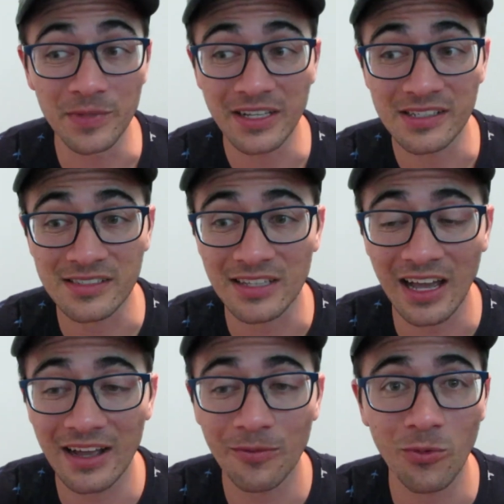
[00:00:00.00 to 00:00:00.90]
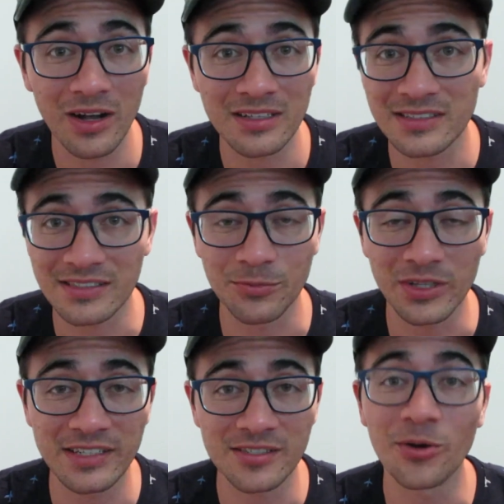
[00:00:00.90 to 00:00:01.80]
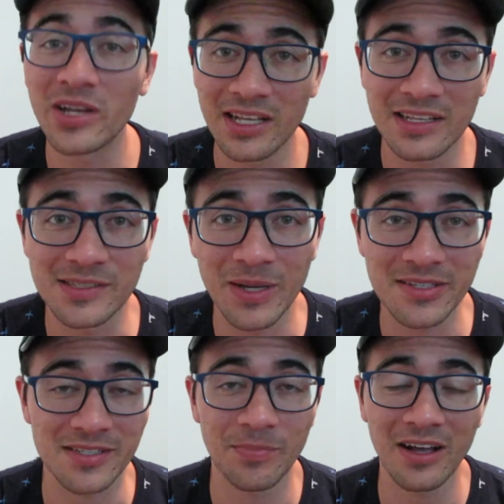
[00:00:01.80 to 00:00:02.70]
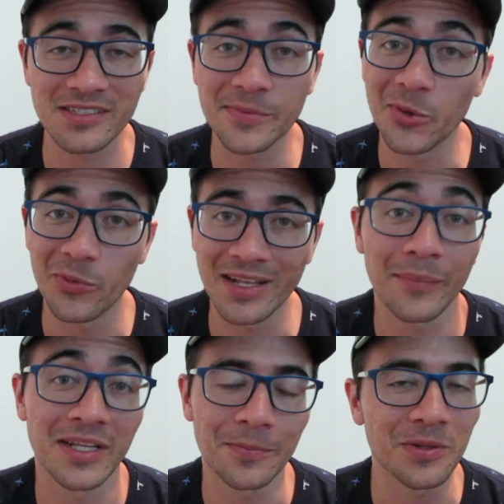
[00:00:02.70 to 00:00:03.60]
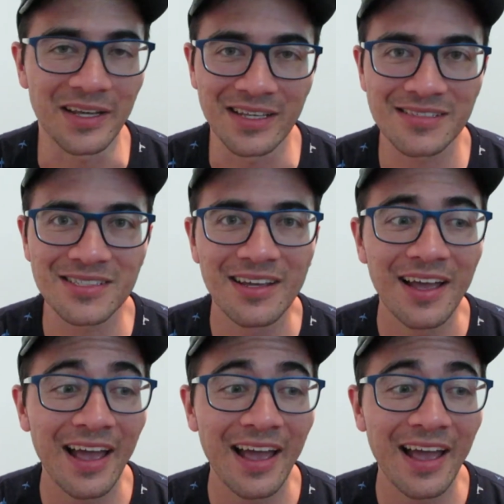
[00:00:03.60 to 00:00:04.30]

because I want to really soak in as much as possible when I'm in a place.